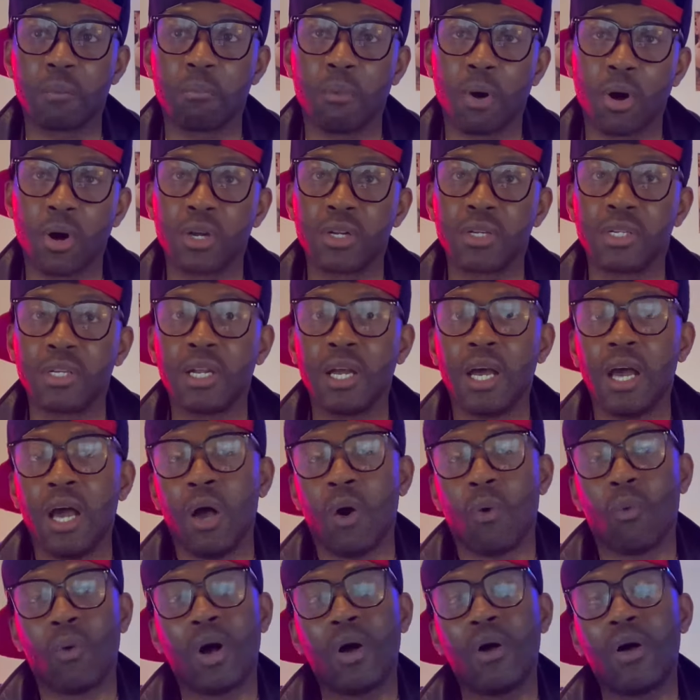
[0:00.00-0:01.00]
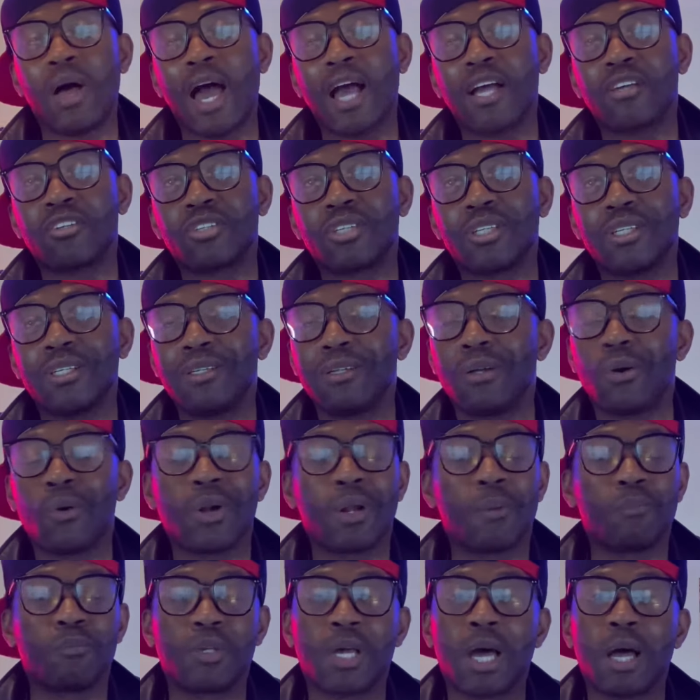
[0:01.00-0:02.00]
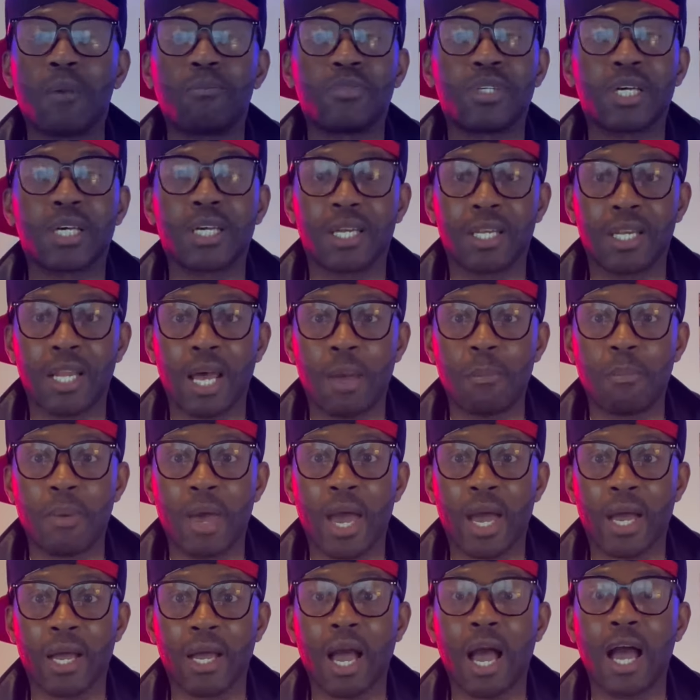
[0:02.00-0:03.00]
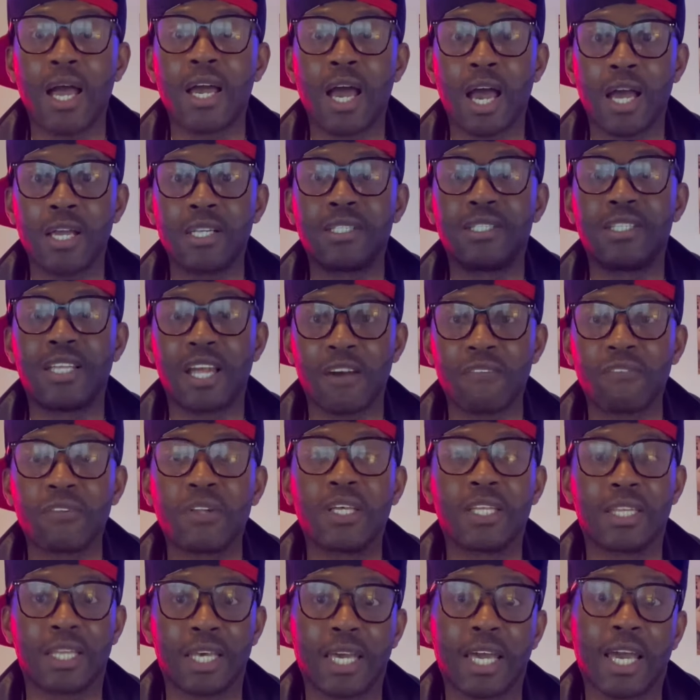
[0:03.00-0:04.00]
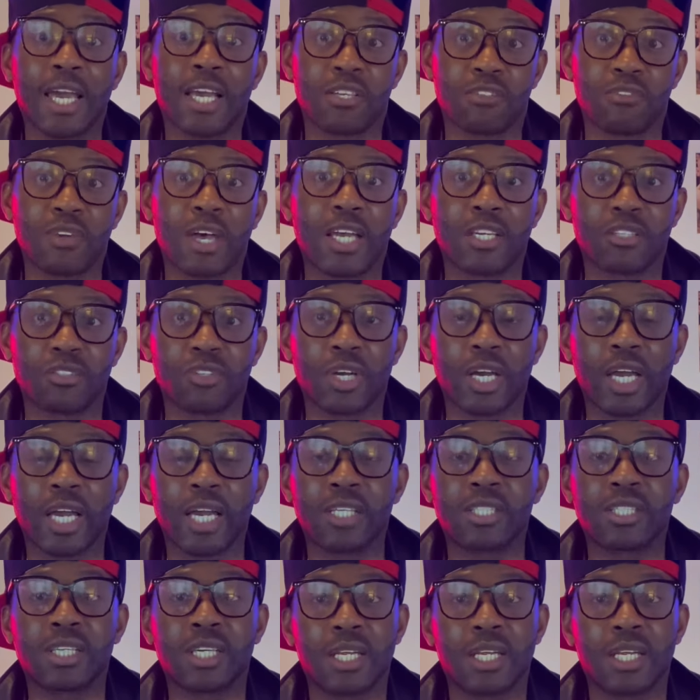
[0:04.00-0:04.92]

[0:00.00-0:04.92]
Martin. Well, actually, you know what? I'm taking that back. I definitely think he has faster hands.